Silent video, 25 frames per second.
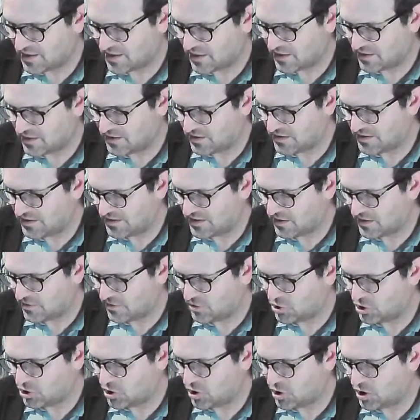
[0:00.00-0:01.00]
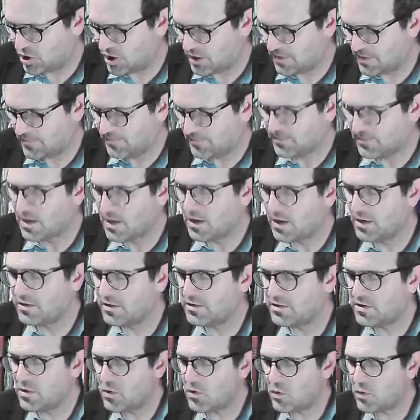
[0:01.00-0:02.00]
on, still churning. And
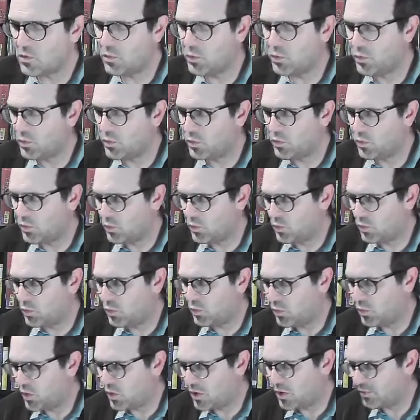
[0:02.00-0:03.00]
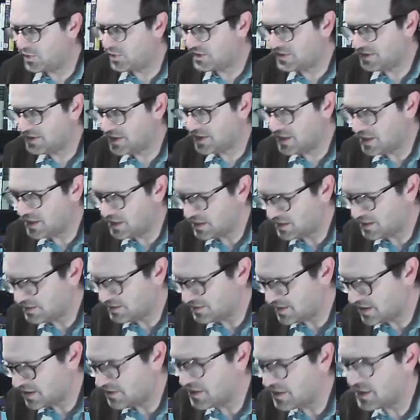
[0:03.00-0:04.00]
so what we see
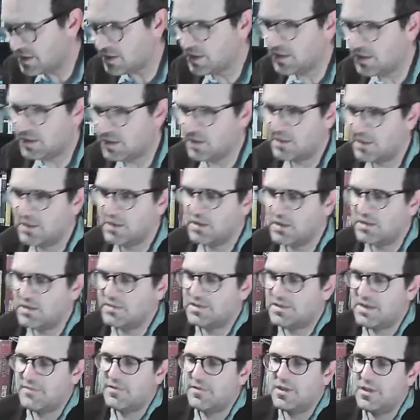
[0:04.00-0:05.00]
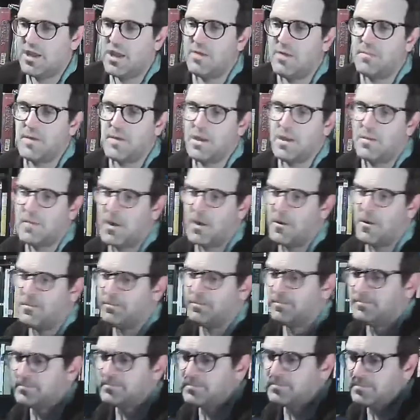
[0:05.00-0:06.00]
is Athena is definitely helping him out.
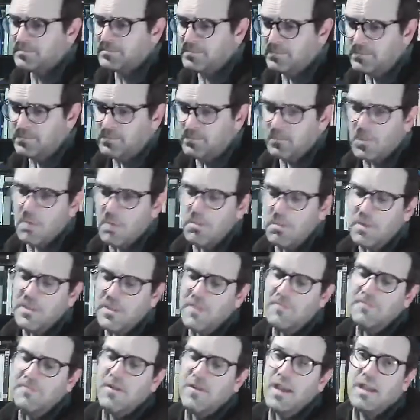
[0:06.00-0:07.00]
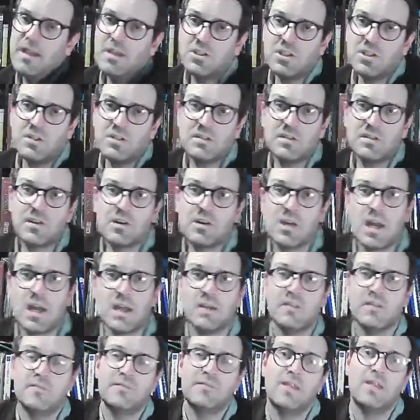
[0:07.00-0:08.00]
But the Phaeacians are
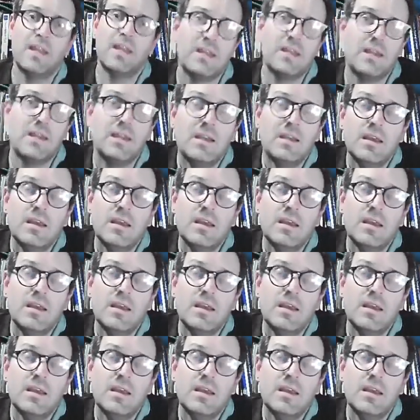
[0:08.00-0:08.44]
kind of like